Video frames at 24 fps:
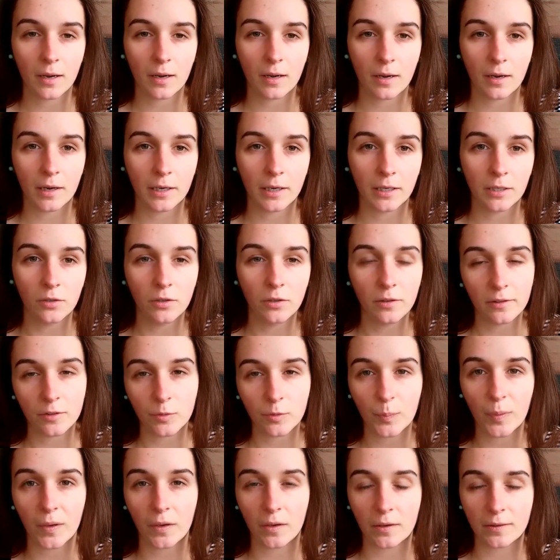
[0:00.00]
knew this
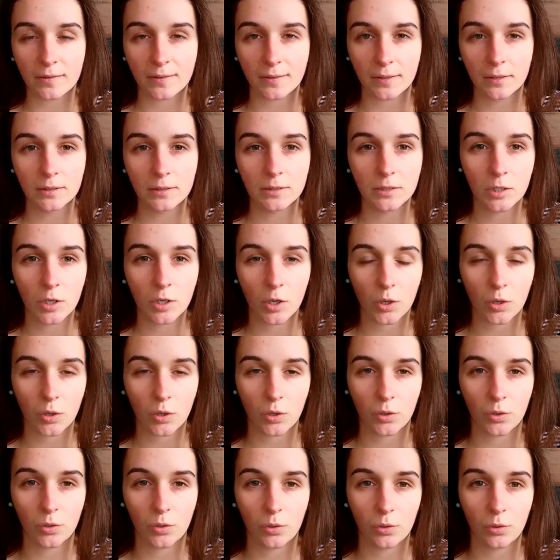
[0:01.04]
person
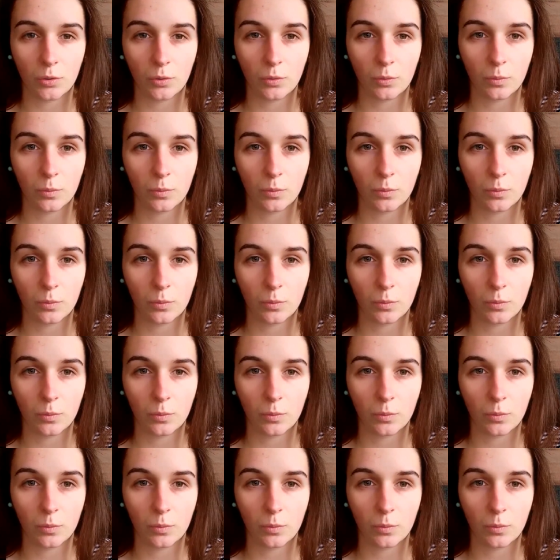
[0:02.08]
who